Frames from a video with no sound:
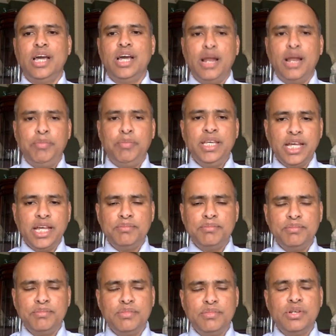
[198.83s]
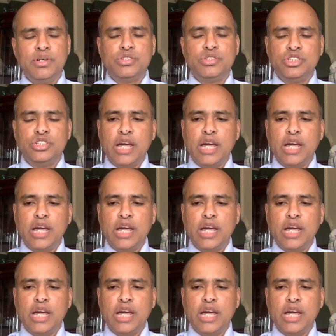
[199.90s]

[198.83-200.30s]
helping them to